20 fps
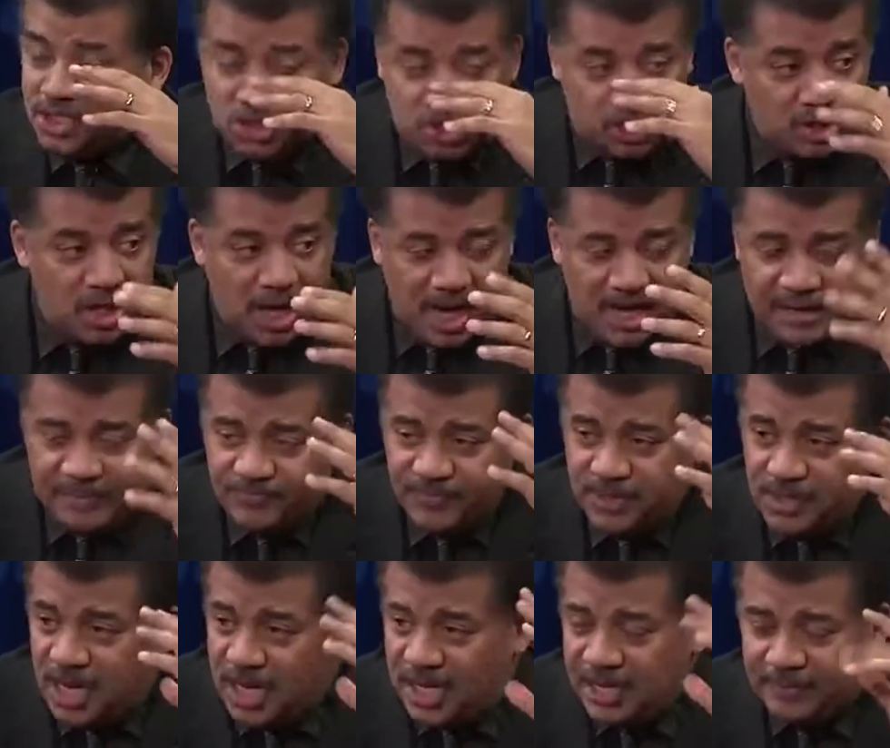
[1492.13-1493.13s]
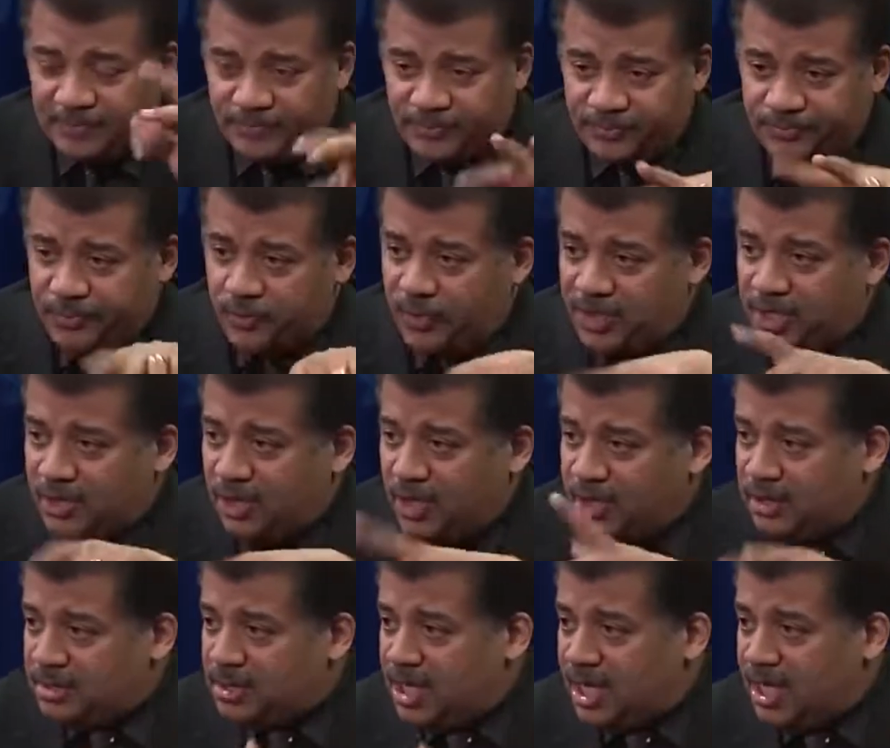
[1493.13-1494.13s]
do you
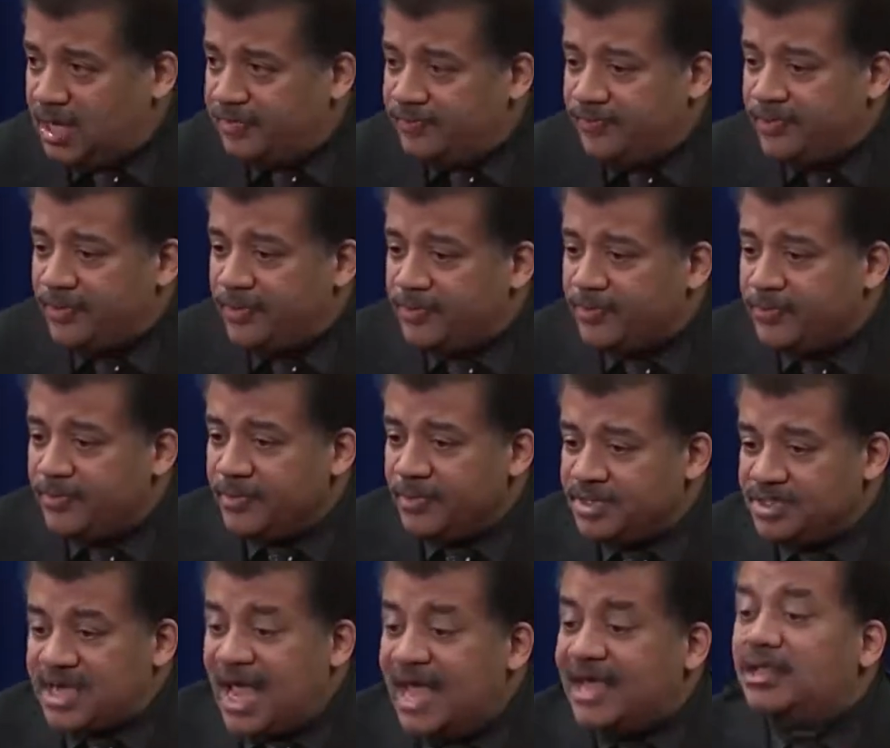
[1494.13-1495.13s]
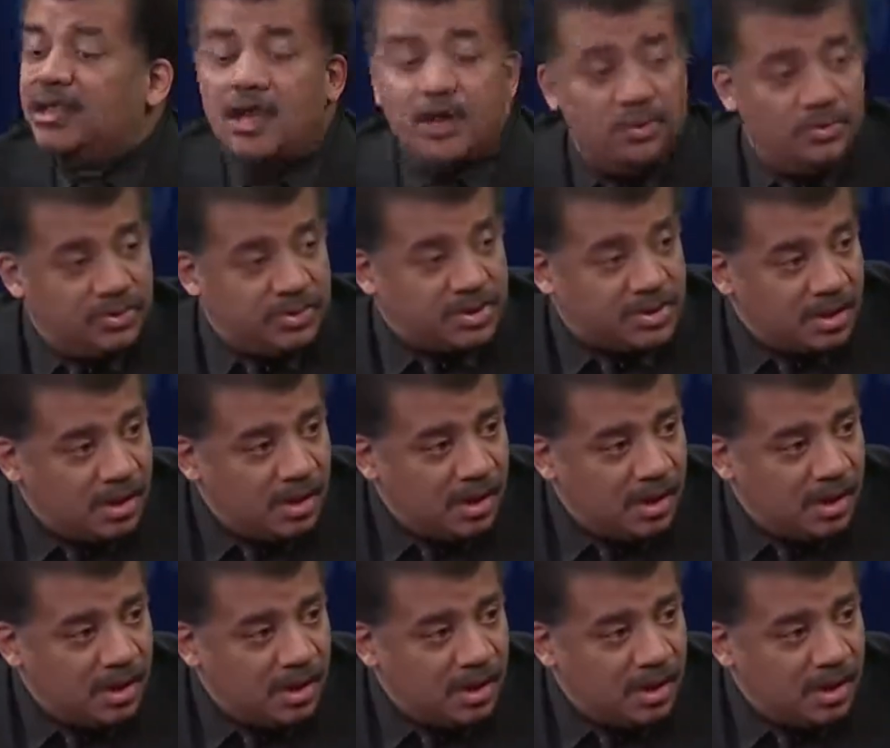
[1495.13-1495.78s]
call it? Cyclones.